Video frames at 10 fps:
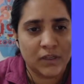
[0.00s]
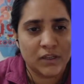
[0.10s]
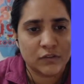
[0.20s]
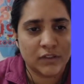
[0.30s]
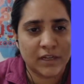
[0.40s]

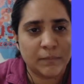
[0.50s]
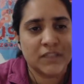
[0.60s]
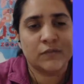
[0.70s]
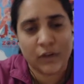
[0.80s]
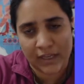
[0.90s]
So that means
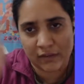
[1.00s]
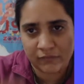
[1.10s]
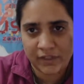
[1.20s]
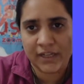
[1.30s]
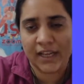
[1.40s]
for
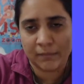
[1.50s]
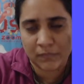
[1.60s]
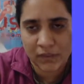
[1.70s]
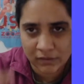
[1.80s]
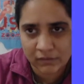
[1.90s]
every time
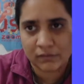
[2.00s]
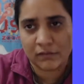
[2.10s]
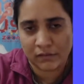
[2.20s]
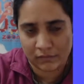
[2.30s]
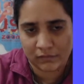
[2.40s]
the
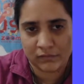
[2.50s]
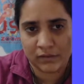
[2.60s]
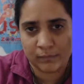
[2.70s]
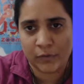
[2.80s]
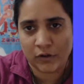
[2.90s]

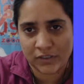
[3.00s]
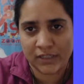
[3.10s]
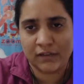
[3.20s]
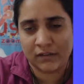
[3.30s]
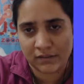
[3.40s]

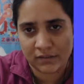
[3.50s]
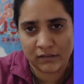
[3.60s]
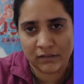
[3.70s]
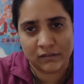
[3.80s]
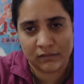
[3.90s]
project is
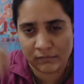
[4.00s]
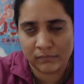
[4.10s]
the